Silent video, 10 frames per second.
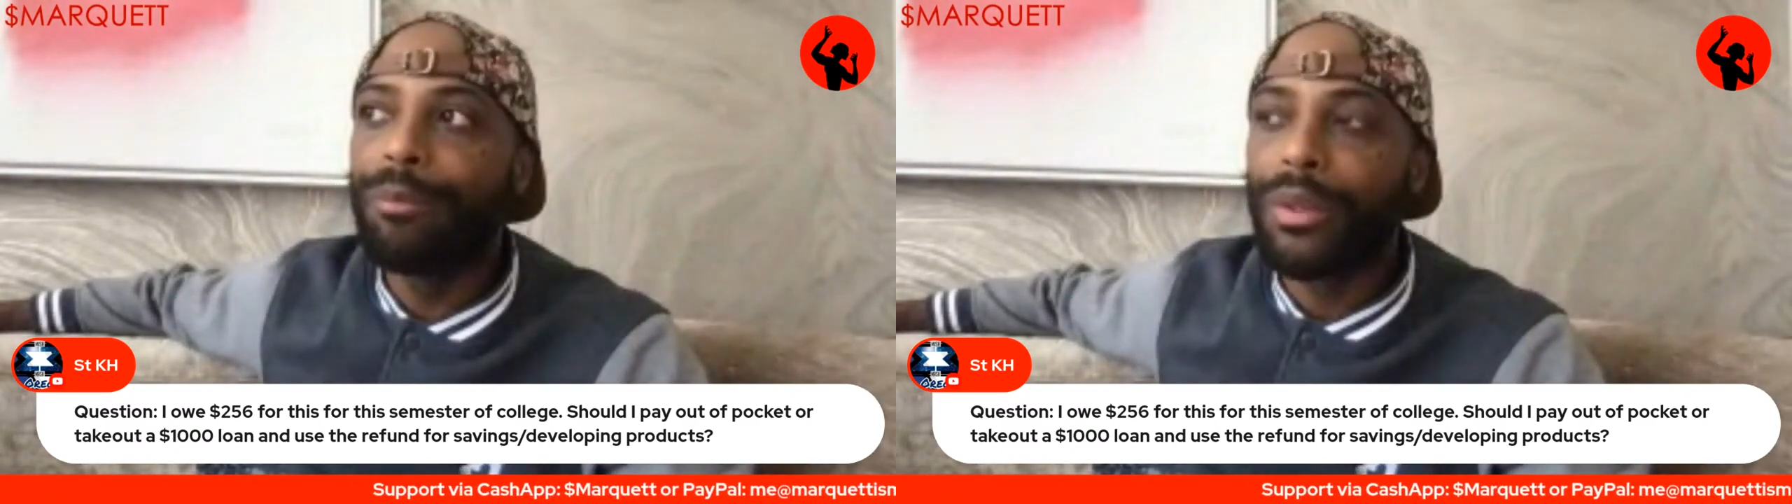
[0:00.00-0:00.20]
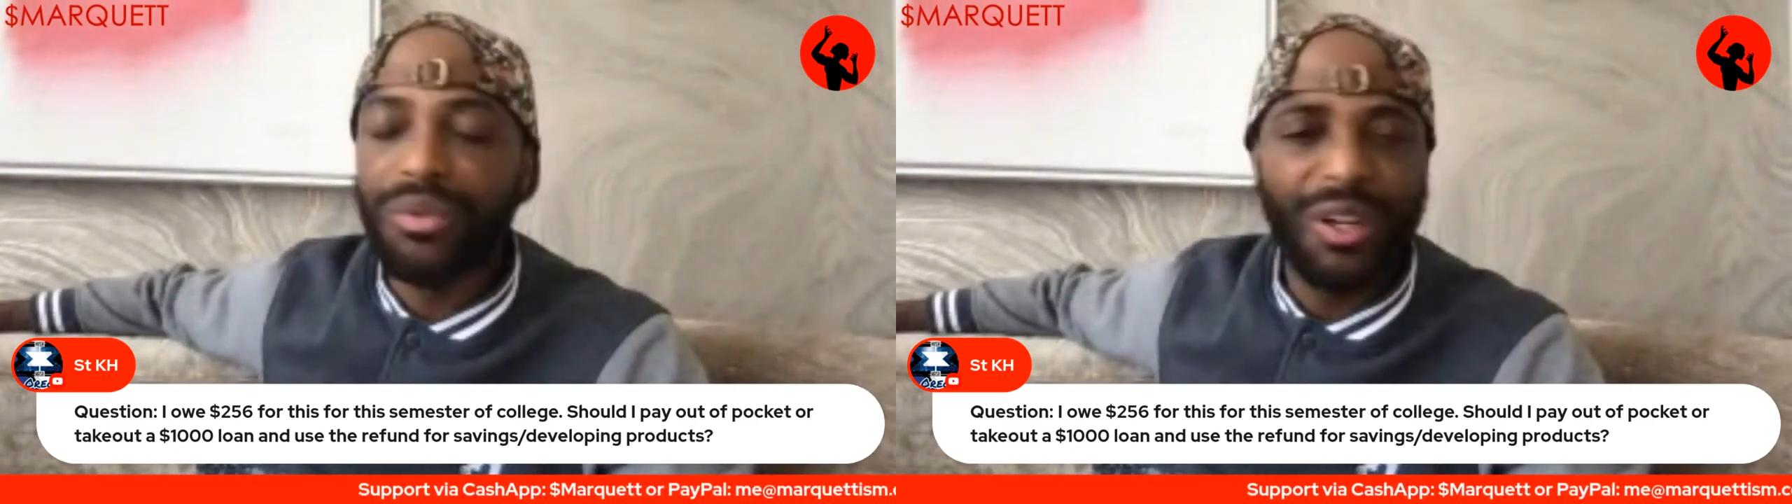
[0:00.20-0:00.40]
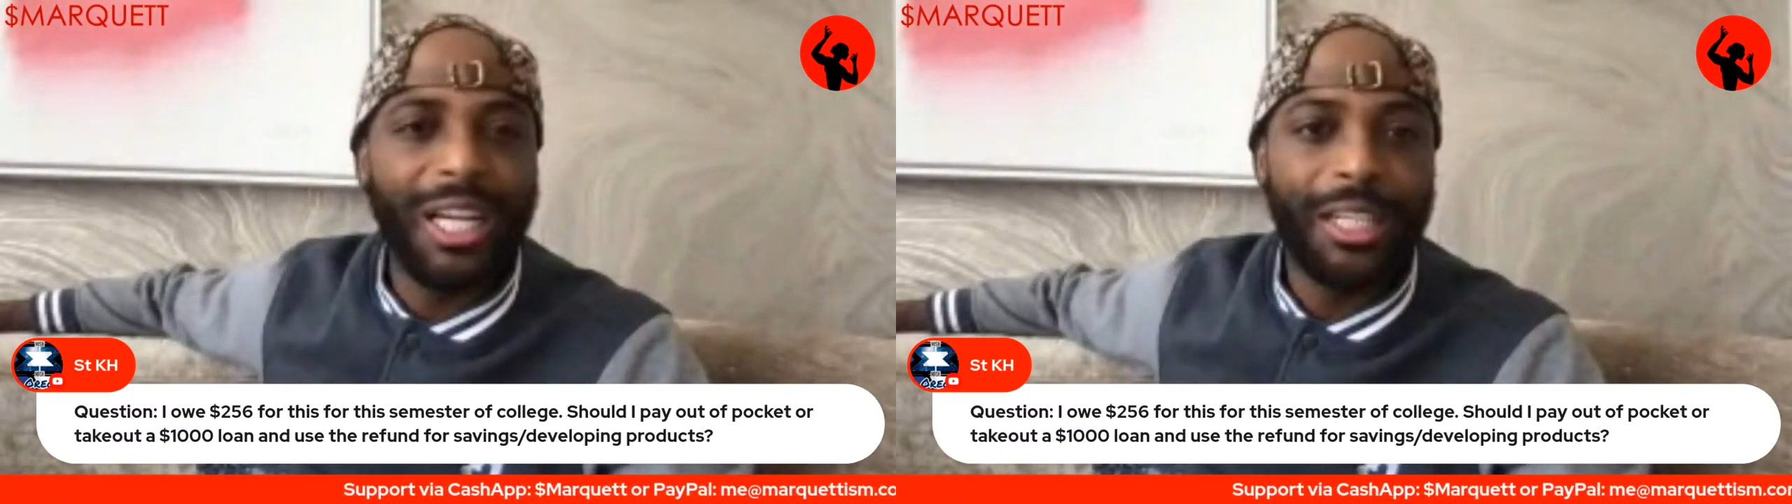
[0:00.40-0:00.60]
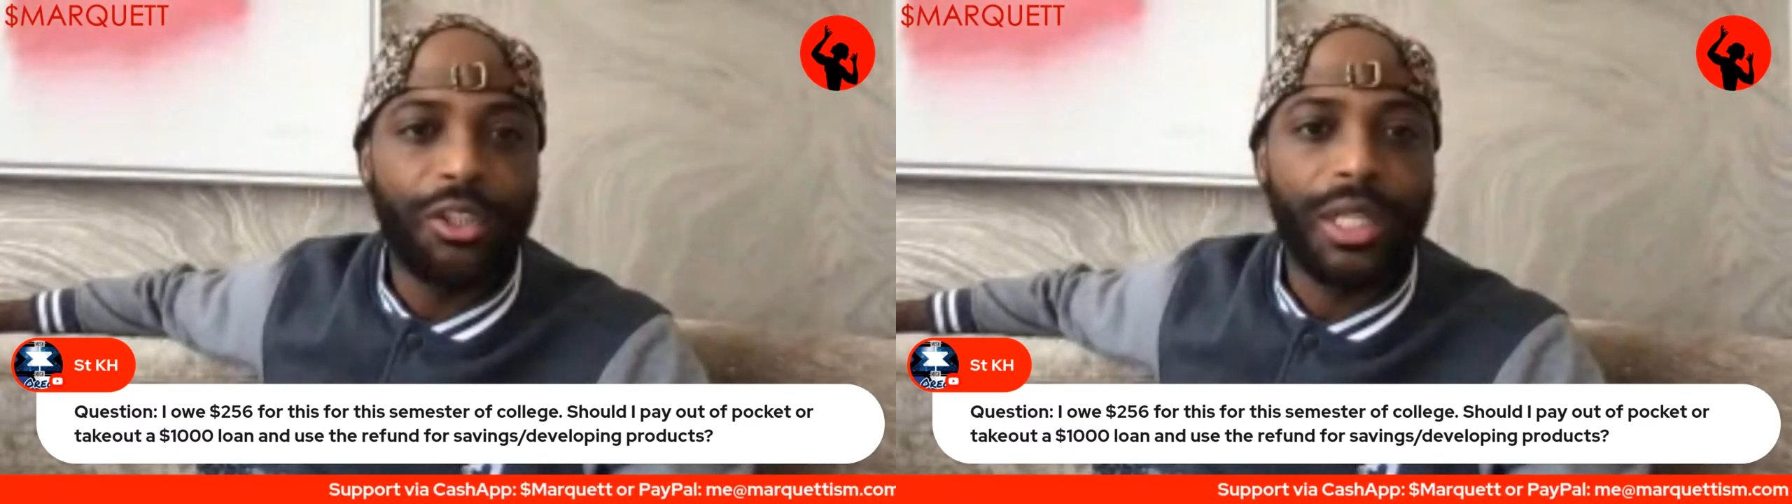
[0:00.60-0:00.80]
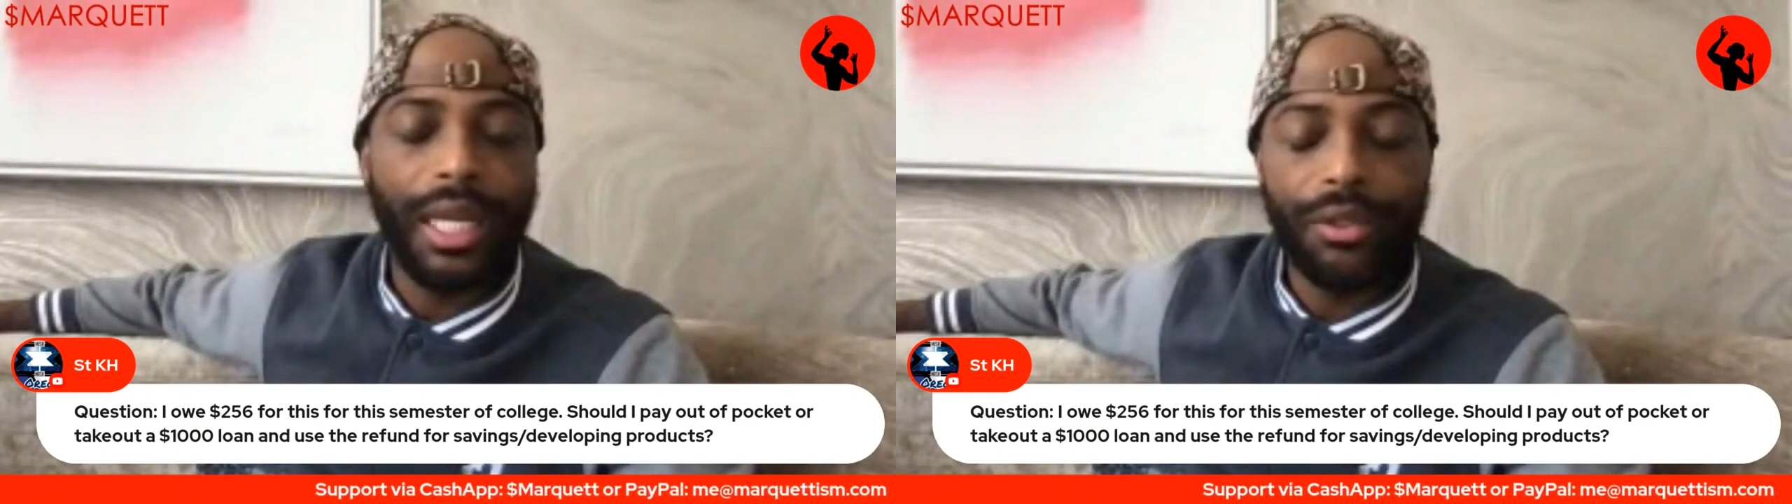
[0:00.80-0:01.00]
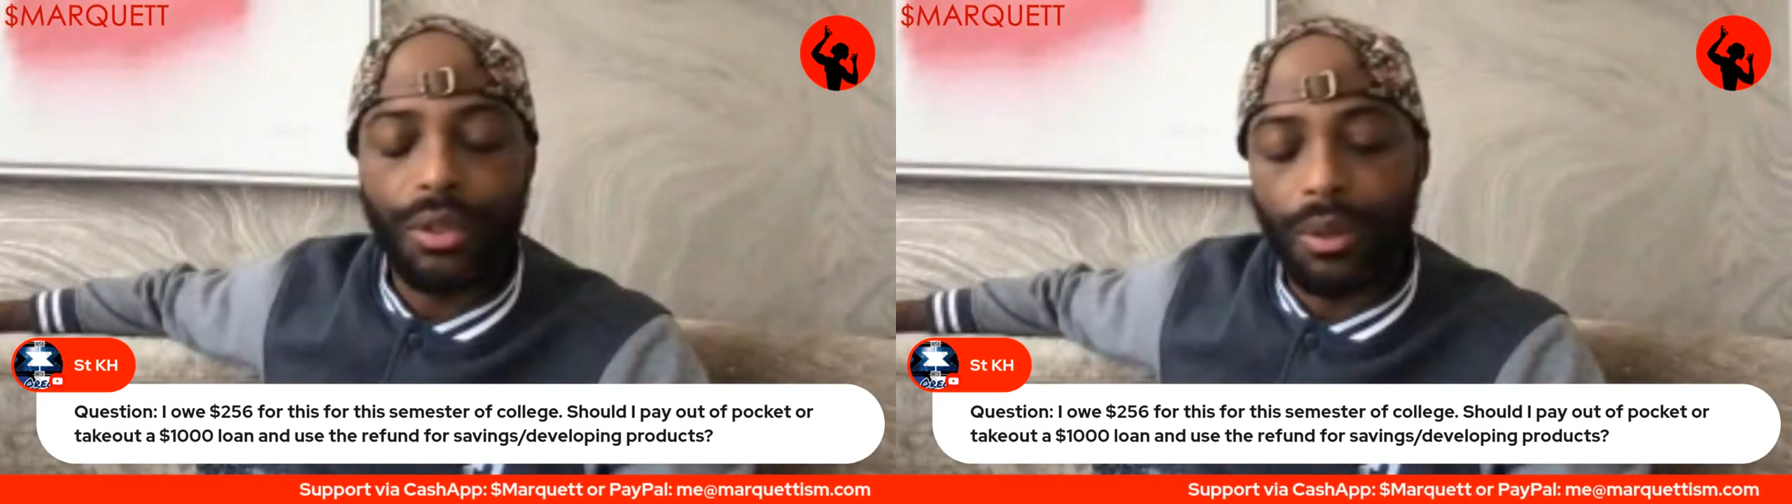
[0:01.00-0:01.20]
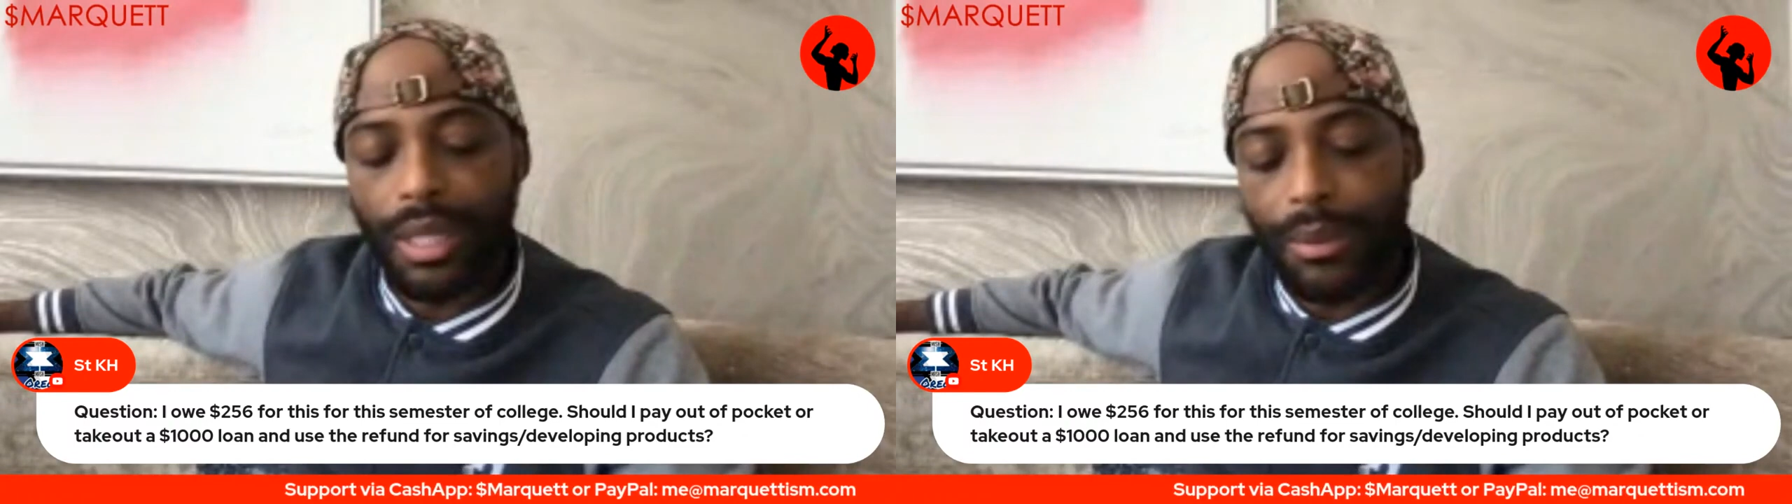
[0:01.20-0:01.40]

it was very educational.